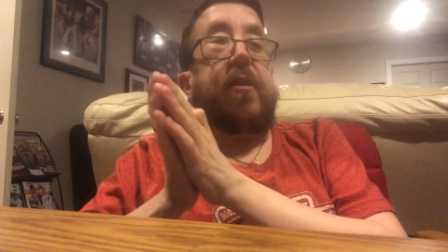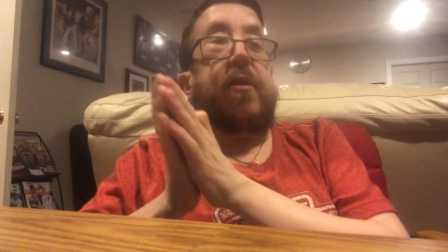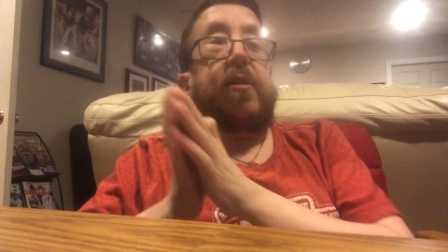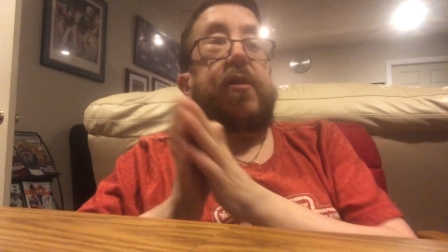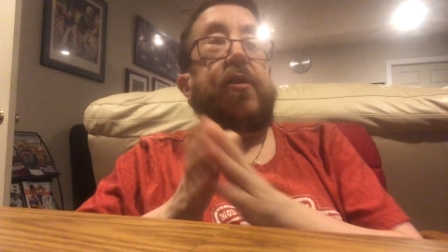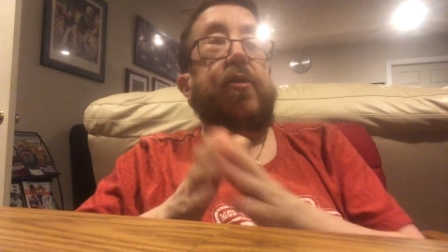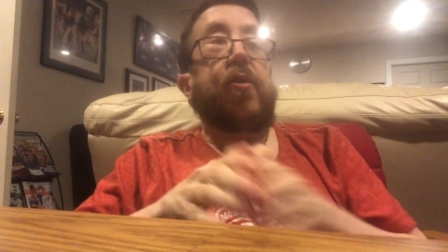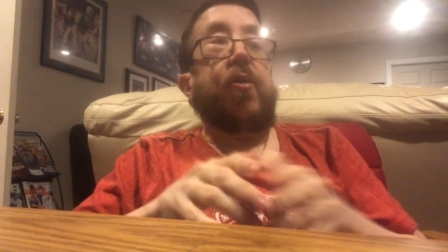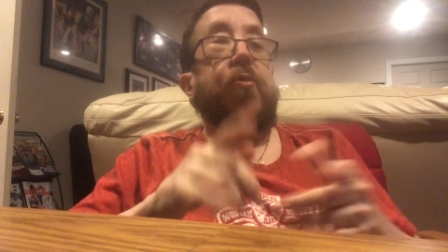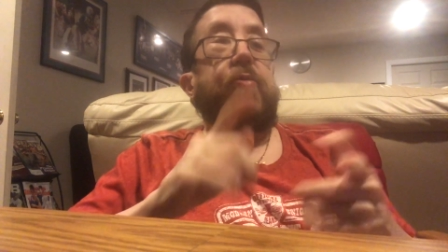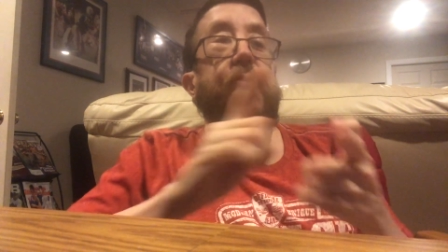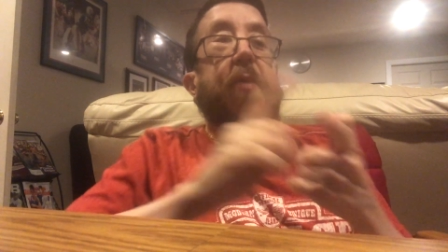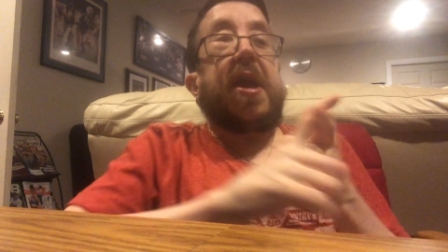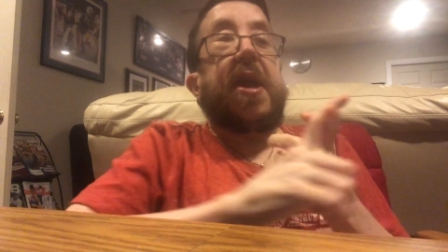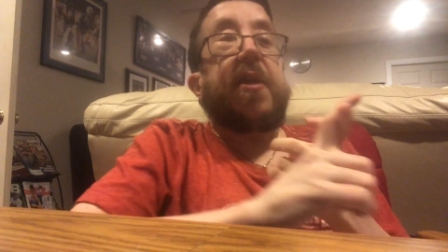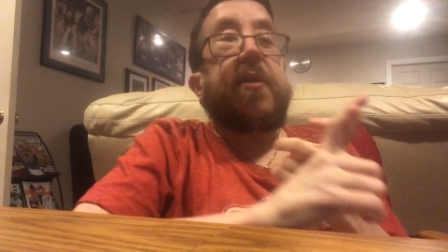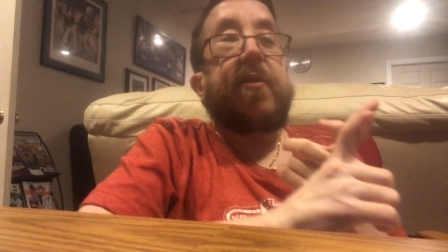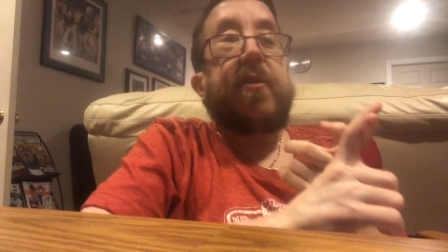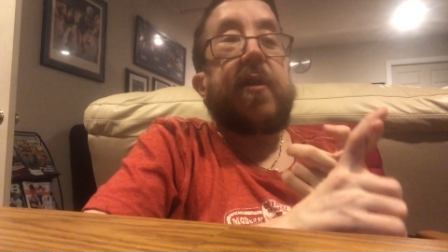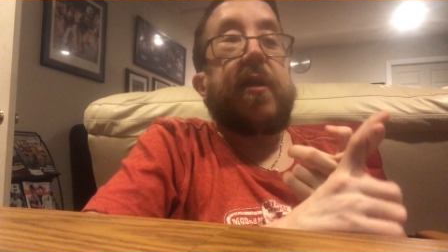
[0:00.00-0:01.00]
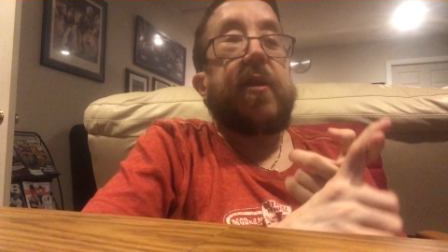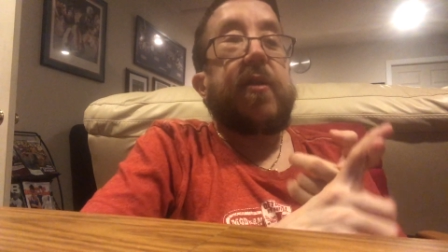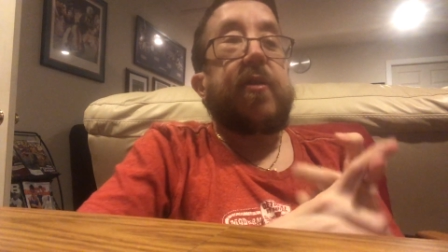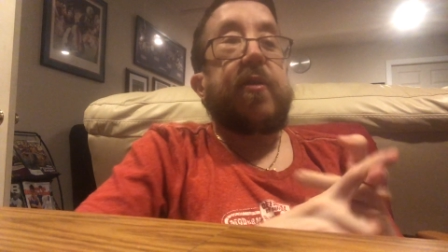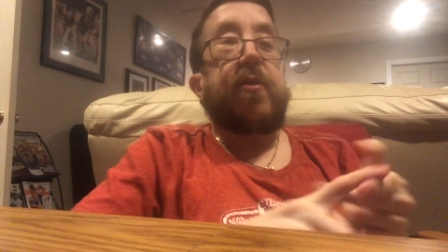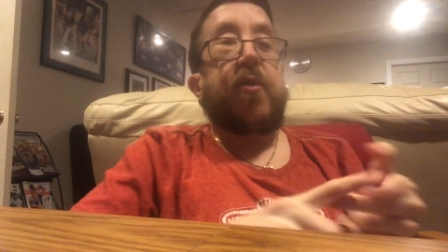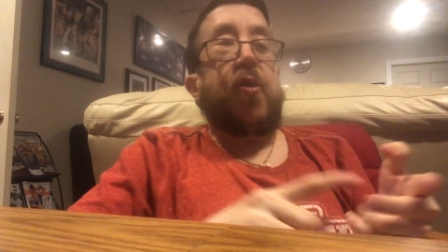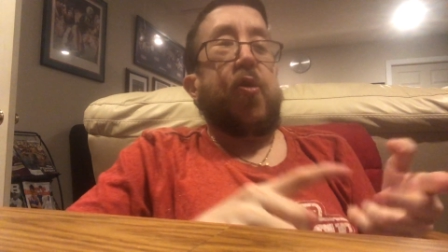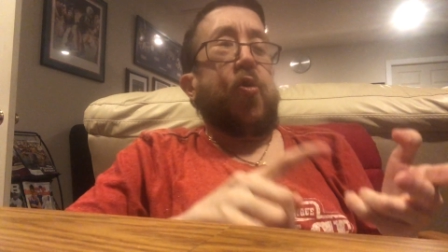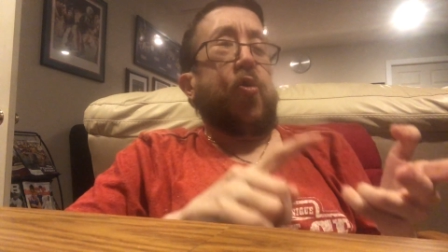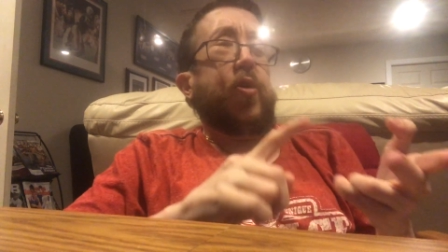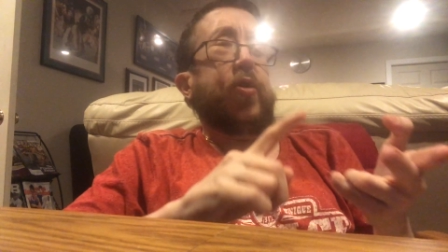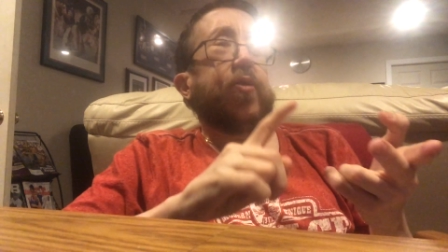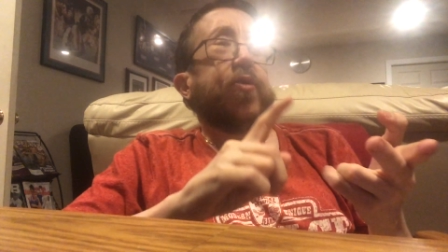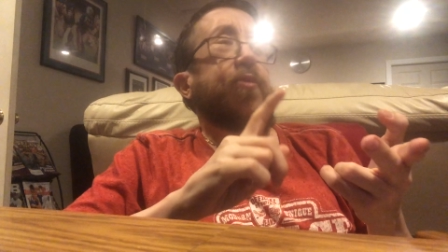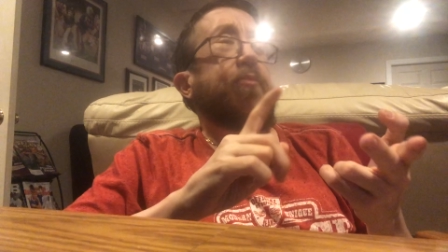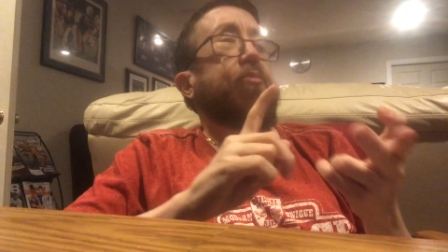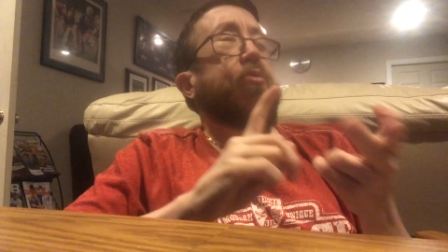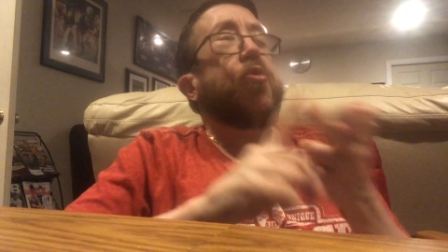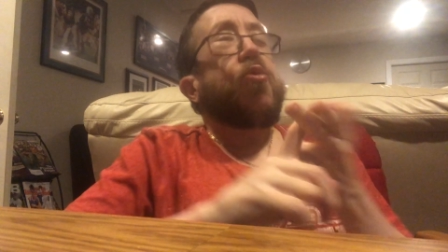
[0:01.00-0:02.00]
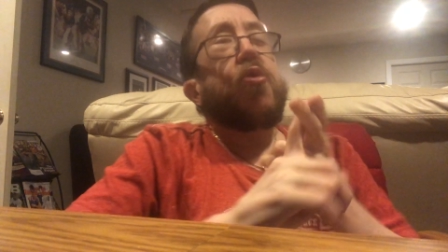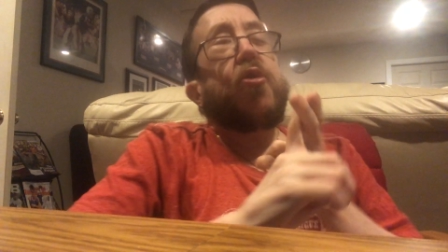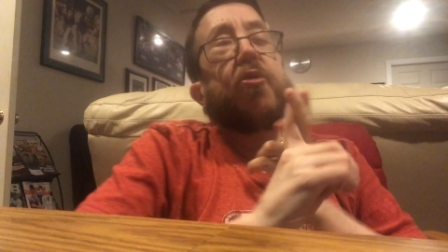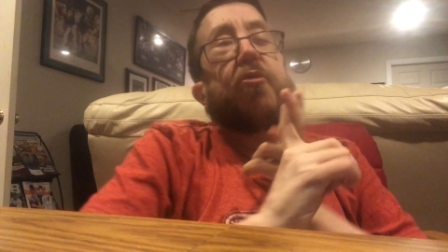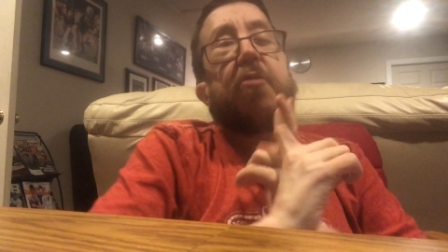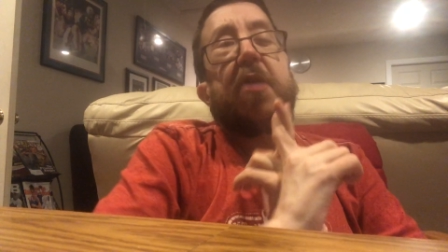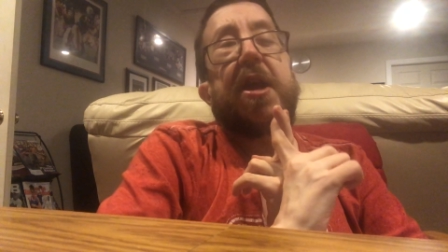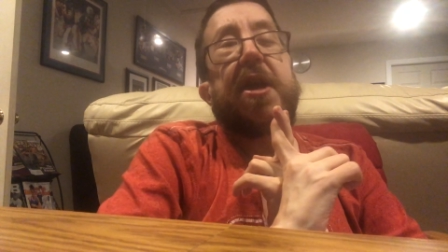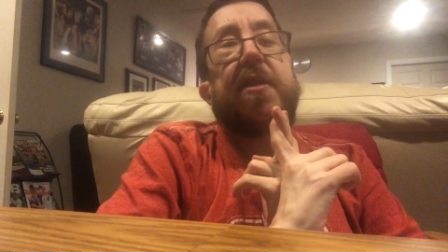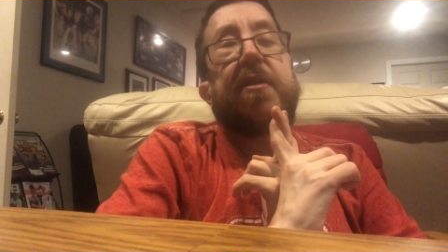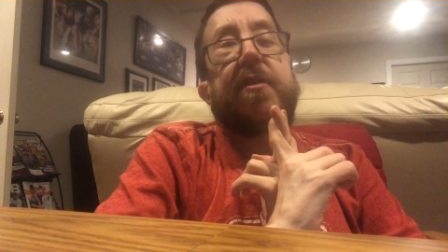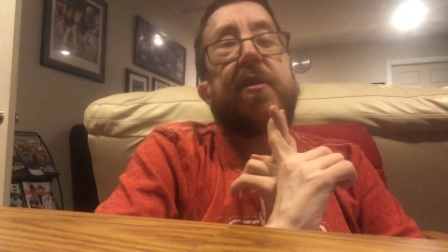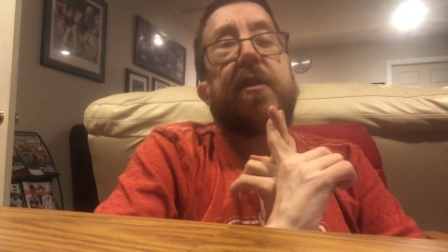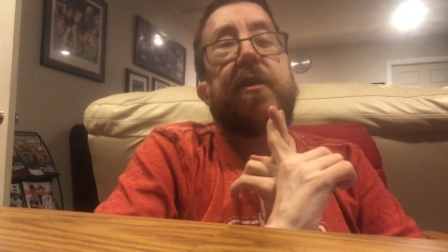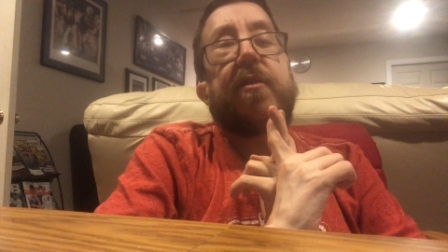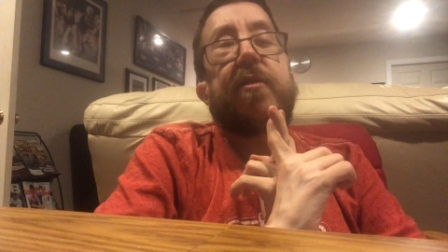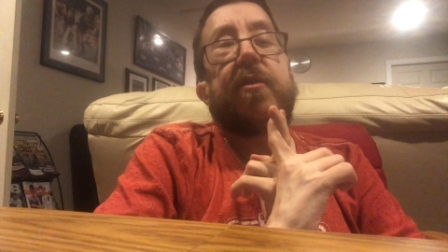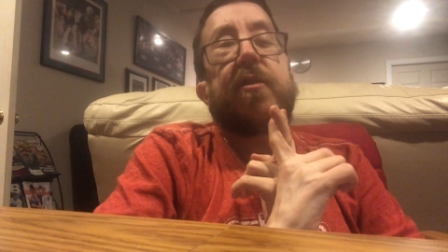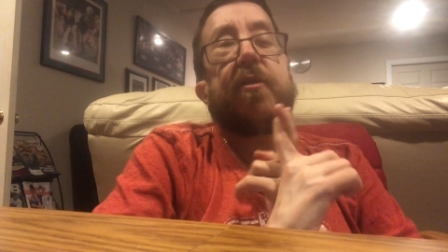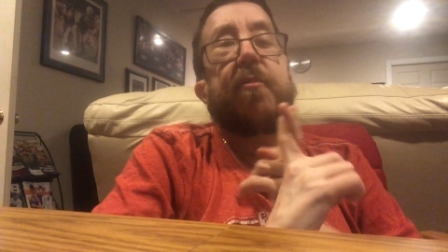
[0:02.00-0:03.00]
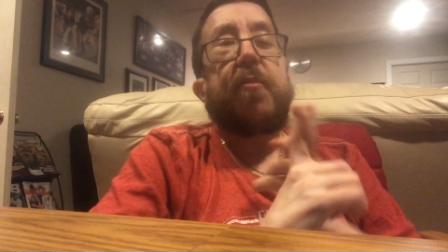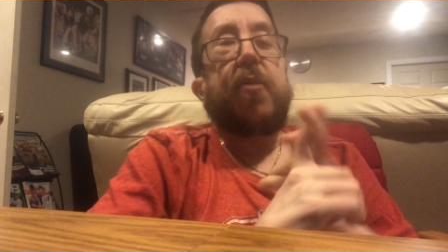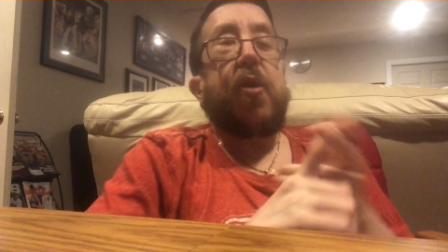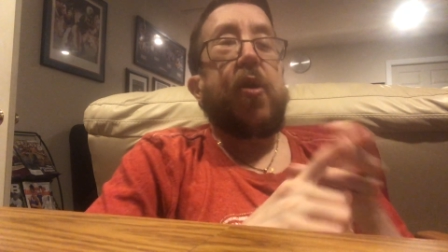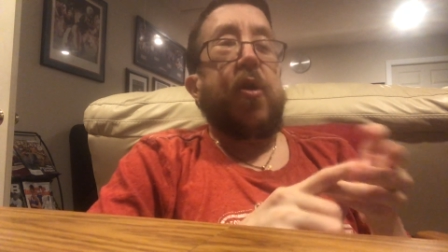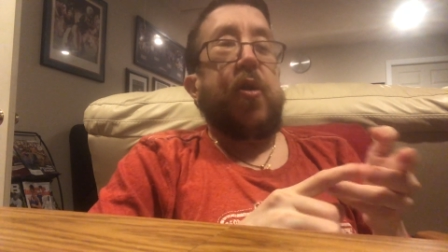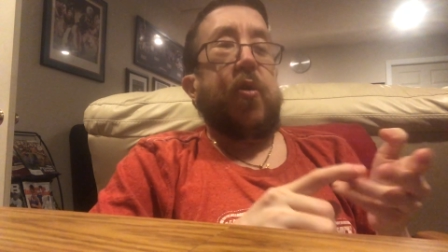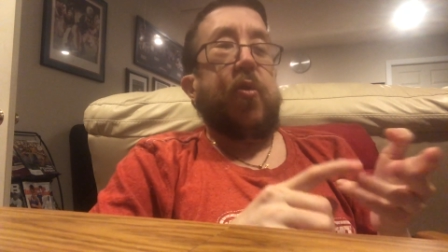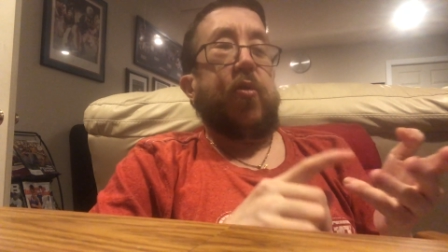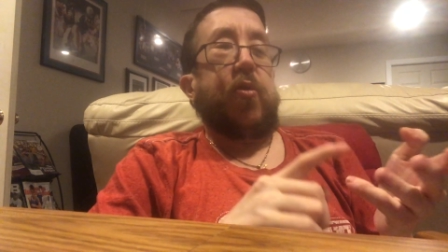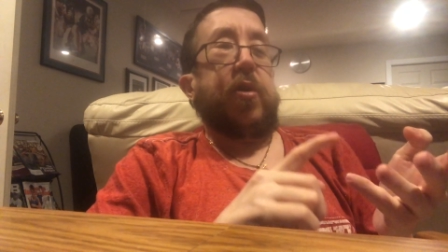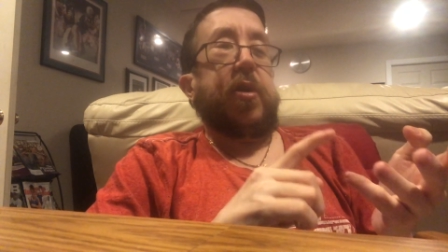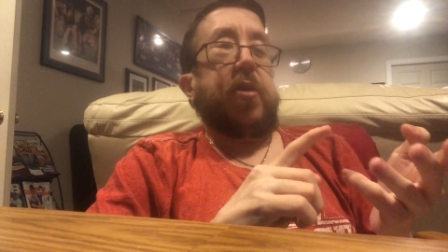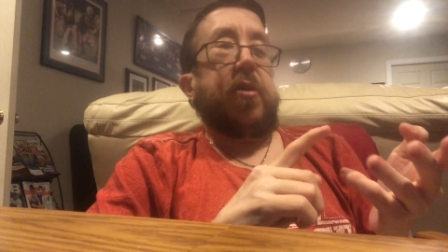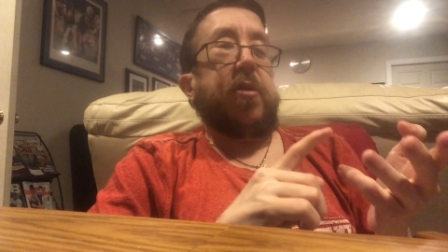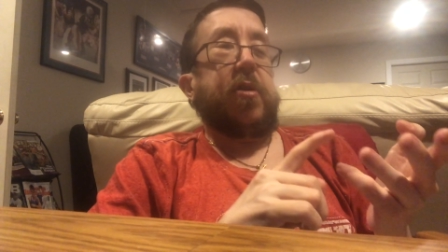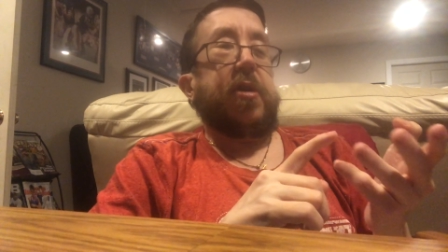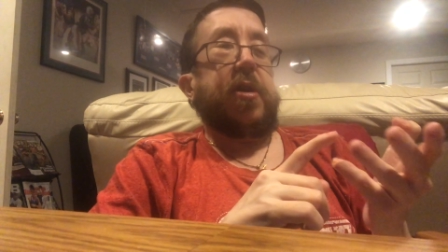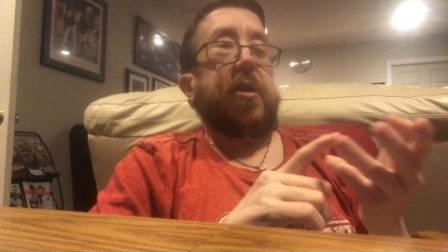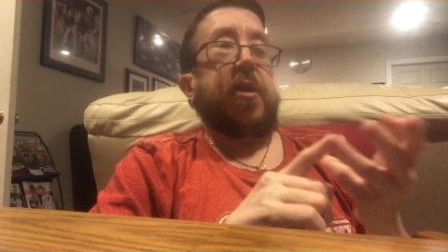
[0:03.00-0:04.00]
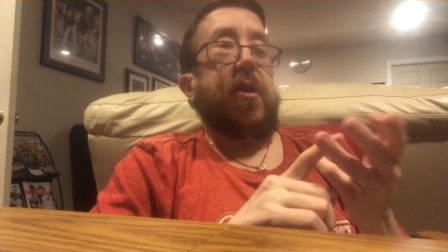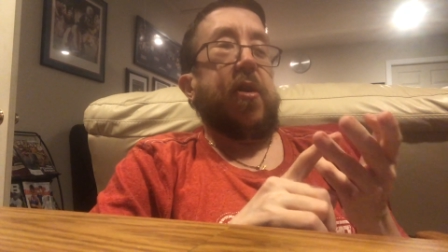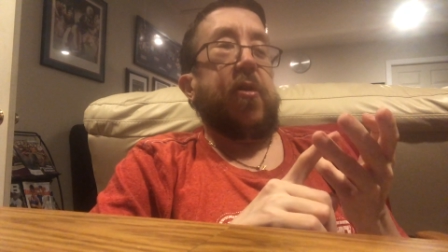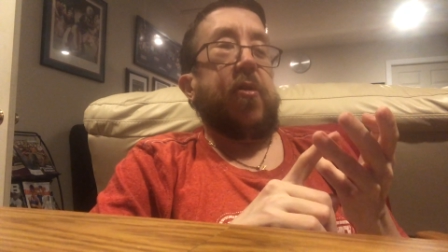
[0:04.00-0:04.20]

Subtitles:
you're a racist or you support racism or you